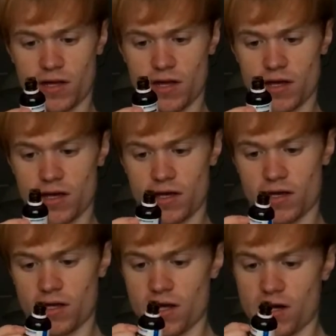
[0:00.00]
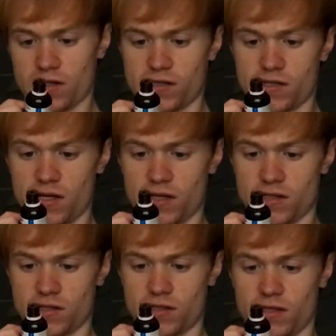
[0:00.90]
That it
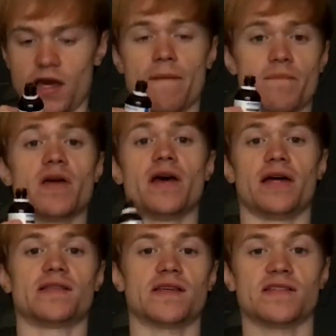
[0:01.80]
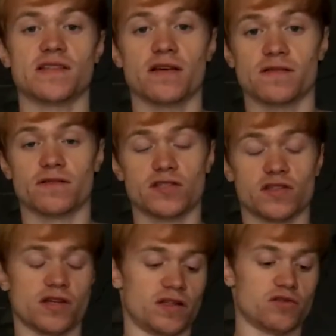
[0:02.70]
says, yeah, it says 7
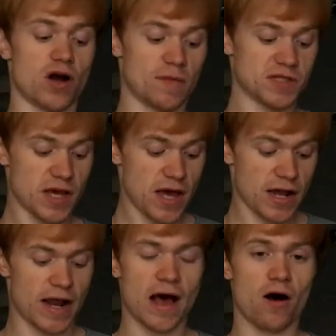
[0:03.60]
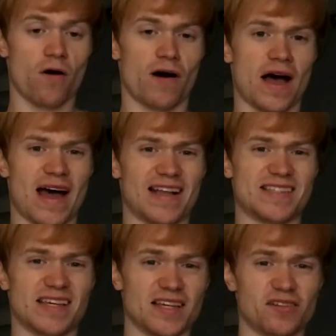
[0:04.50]
to 10 drops. Now I
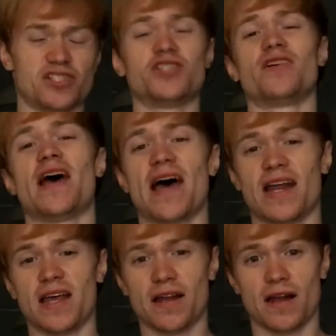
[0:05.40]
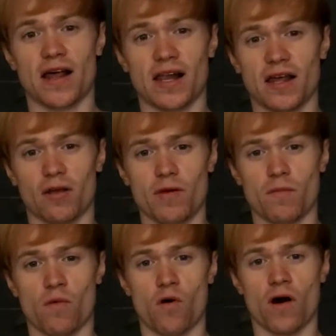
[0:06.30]
think you should add in a little
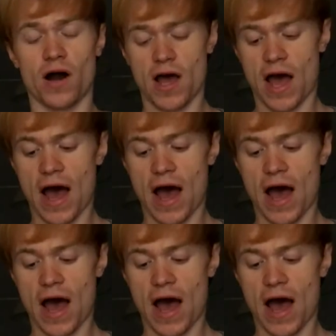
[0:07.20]
bit more.